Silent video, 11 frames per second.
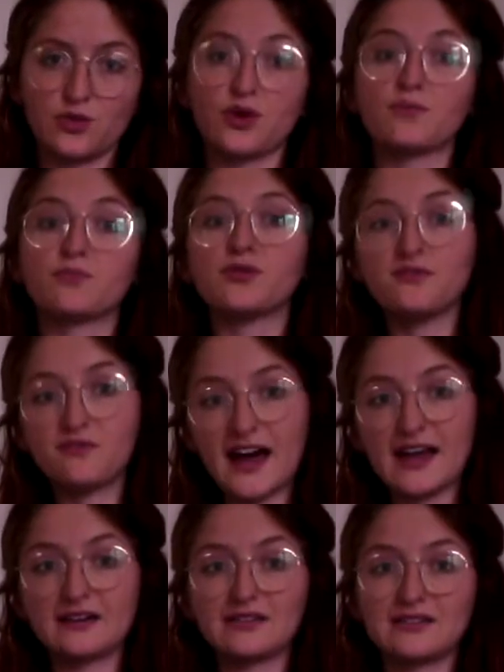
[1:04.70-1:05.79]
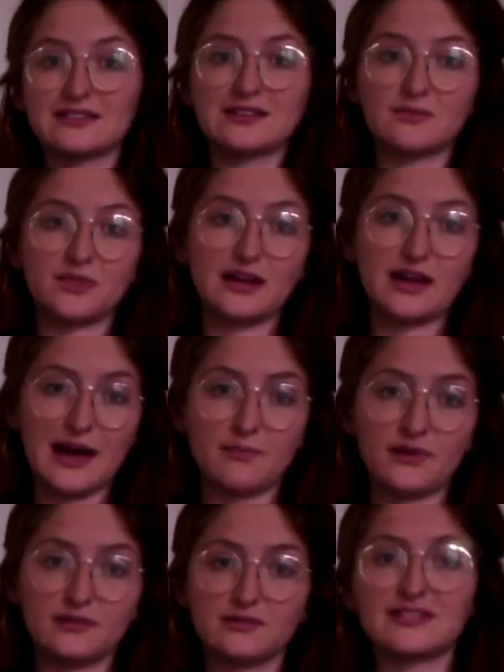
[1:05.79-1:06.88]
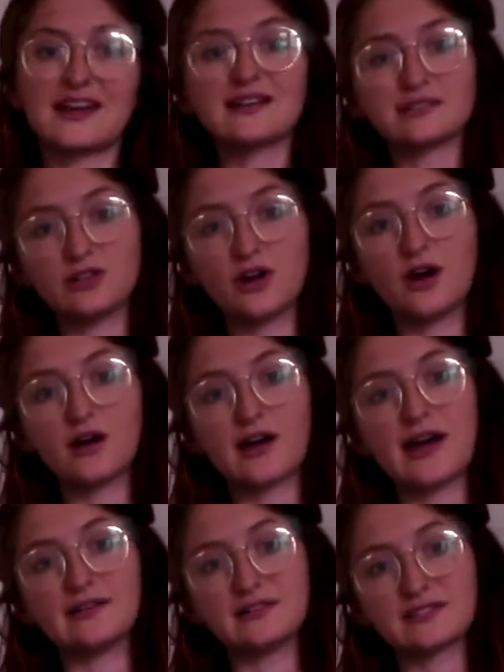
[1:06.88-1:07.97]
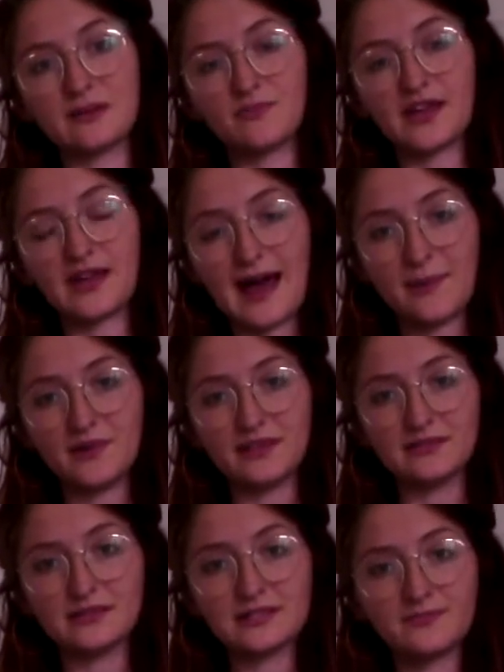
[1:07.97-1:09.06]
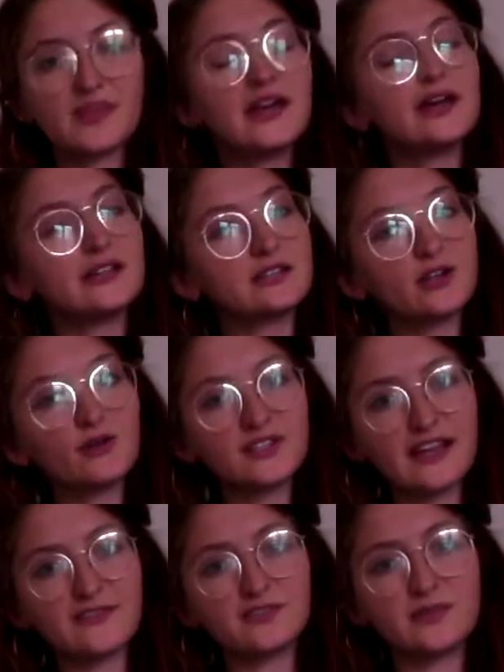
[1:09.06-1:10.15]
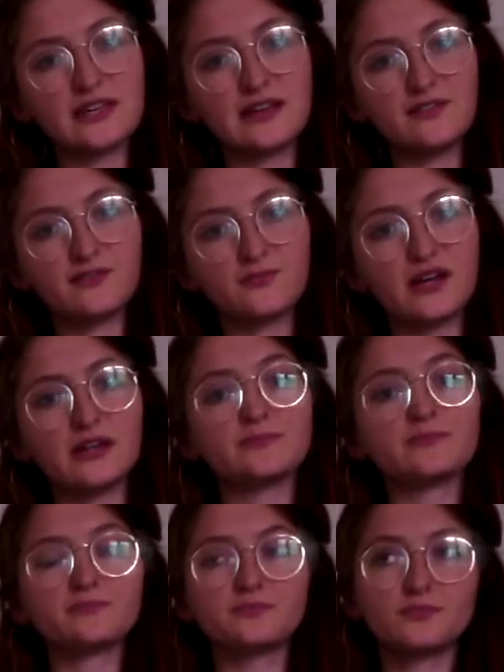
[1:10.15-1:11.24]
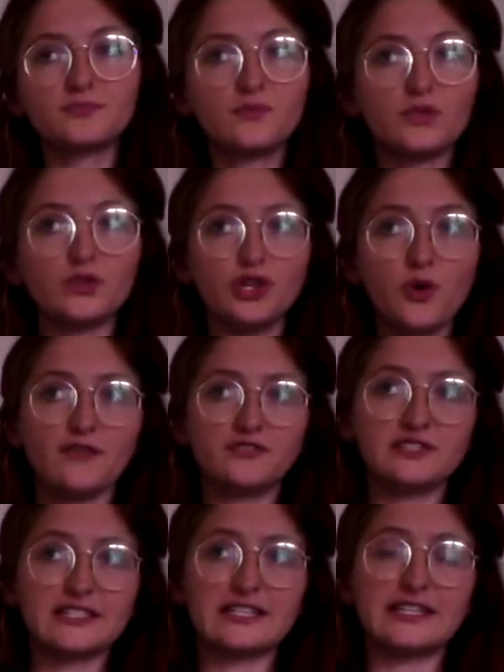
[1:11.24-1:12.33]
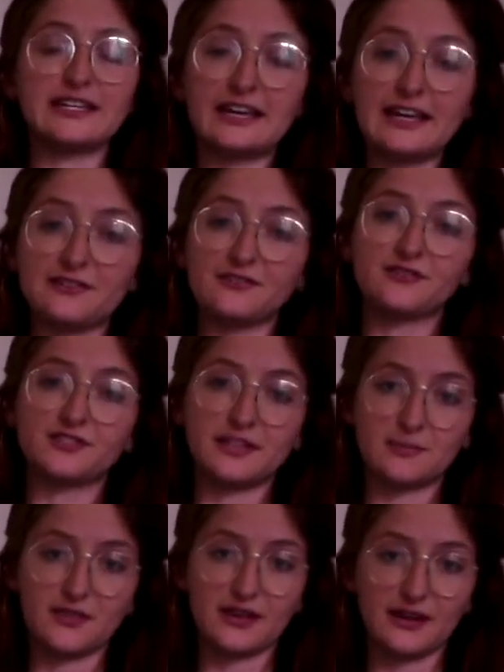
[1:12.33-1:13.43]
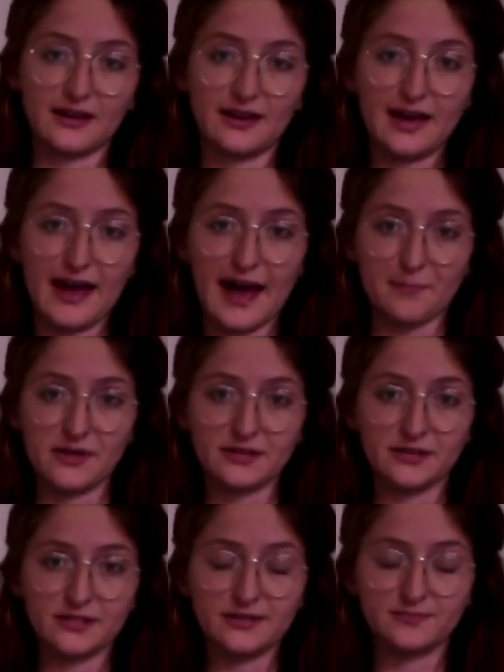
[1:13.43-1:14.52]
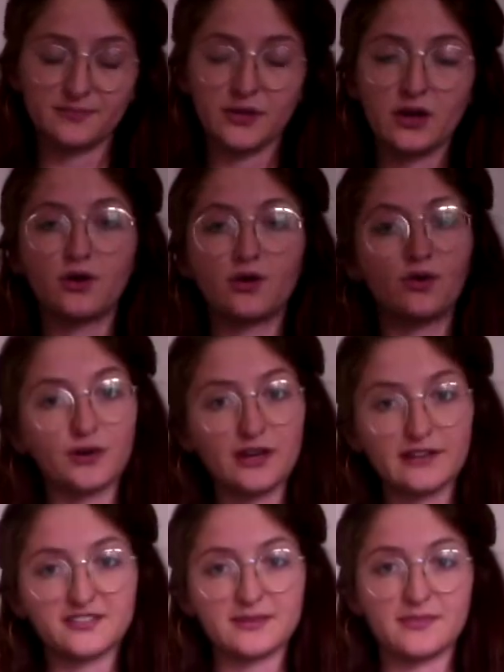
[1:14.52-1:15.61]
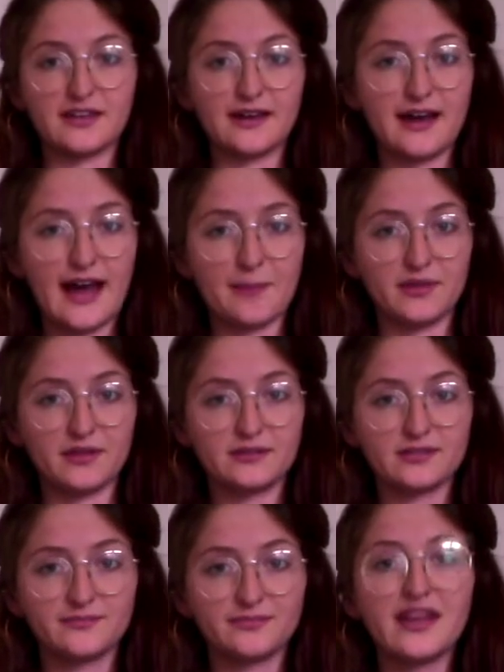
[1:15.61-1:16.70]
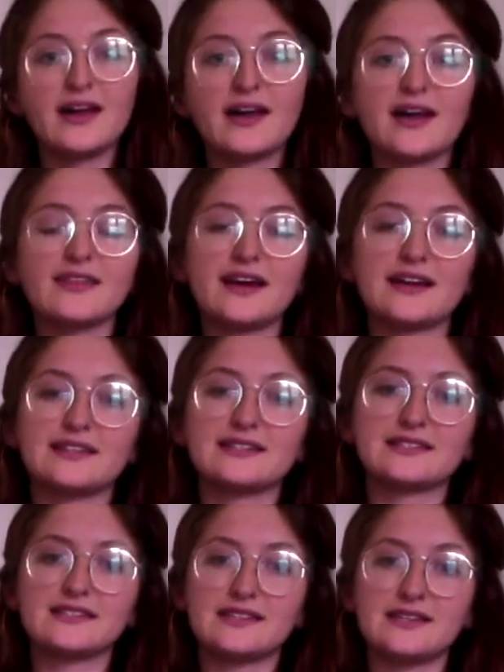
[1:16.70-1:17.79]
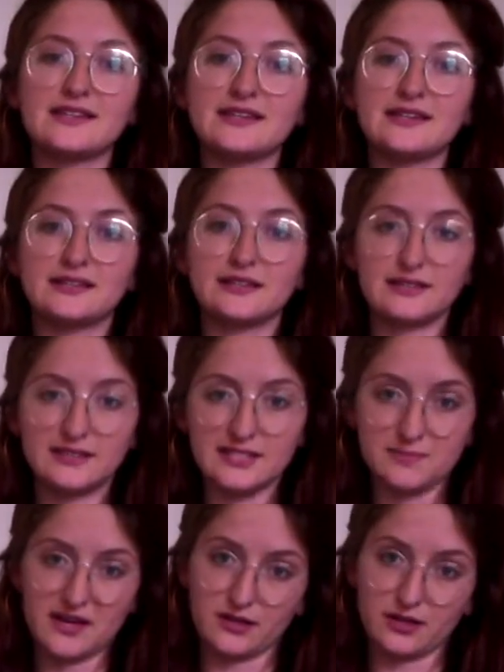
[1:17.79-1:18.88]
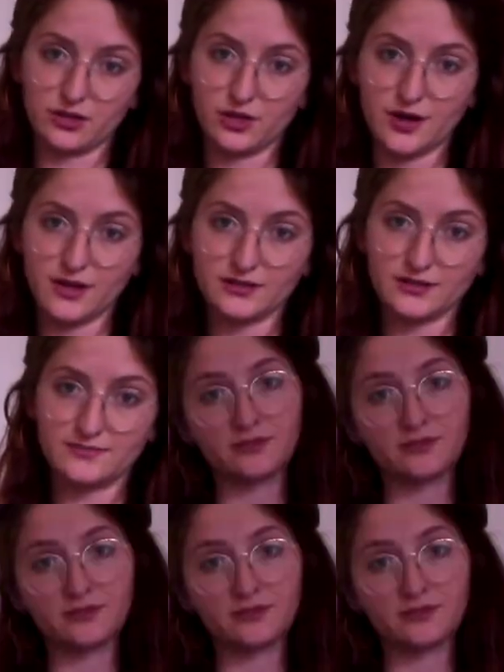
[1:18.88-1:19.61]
or provided that something happens, as long as something happens. It doesn't always have to be if, but you often see if something happens, or if something happened. And that is the dependent clause.